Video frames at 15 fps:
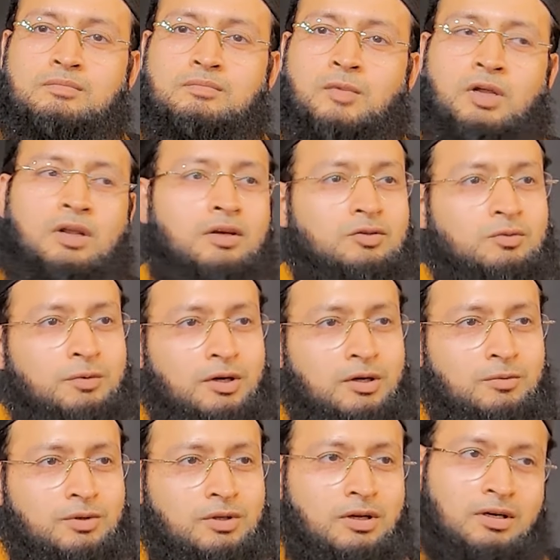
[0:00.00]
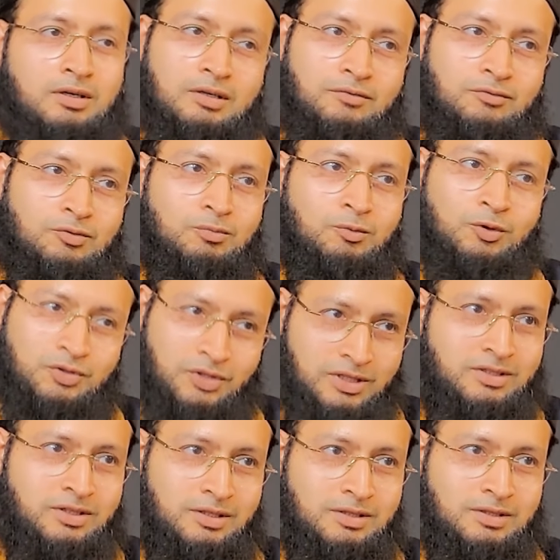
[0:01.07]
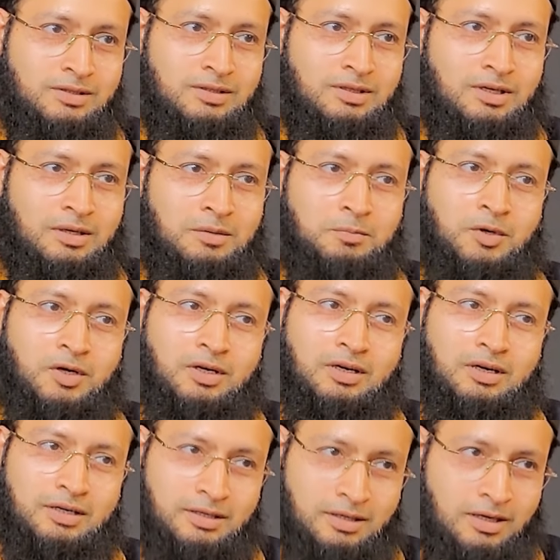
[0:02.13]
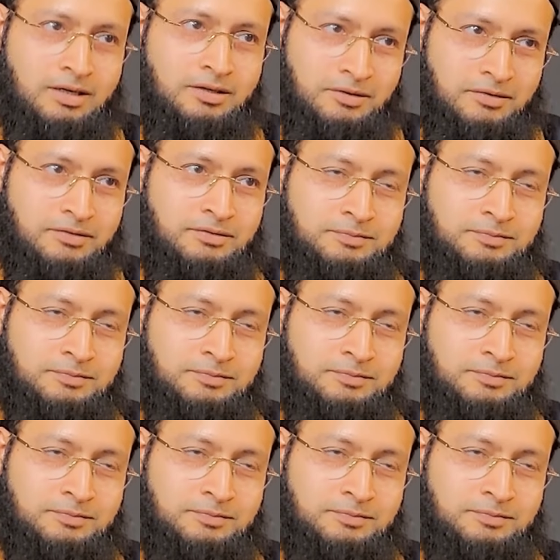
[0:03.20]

may Allah subhanahu wa ta'ala give you more success. Amen. And barakah in life.